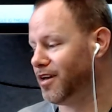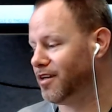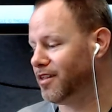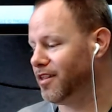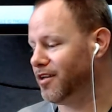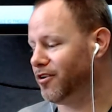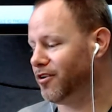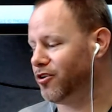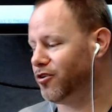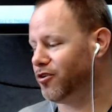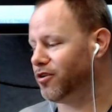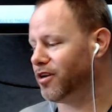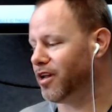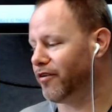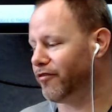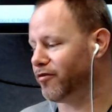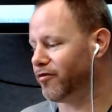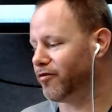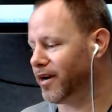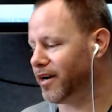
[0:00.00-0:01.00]
they'll do it, and
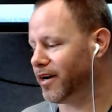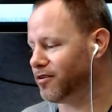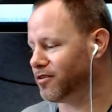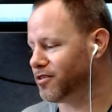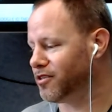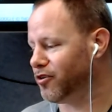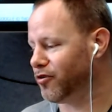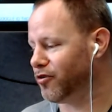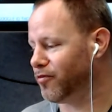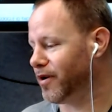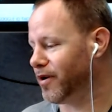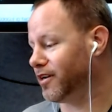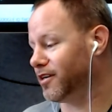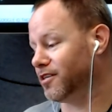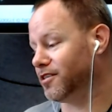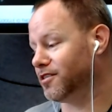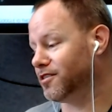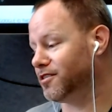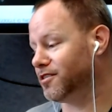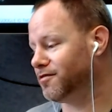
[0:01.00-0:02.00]
everybody will still pay,
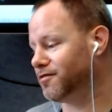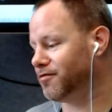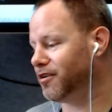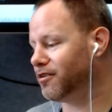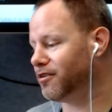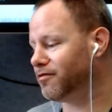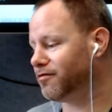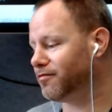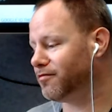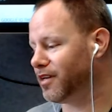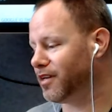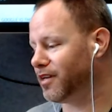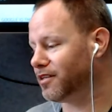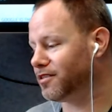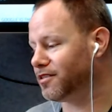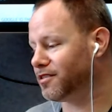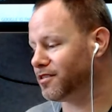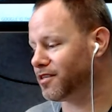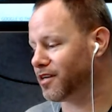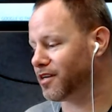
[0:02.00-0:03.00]
because
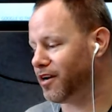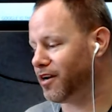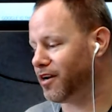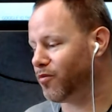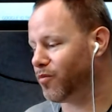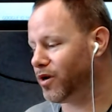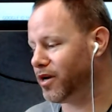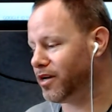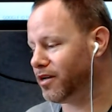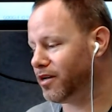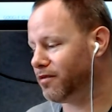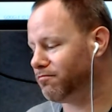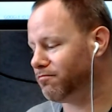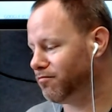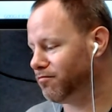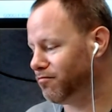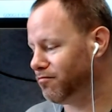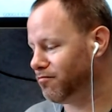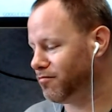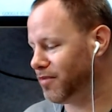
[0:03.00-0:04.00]
that's kind of the way
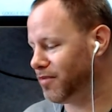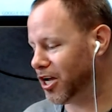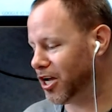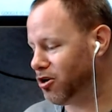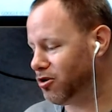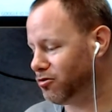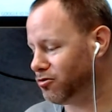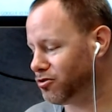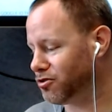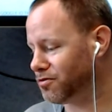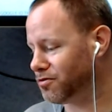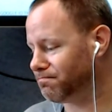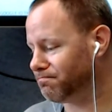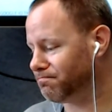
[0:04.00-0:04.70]
it goes.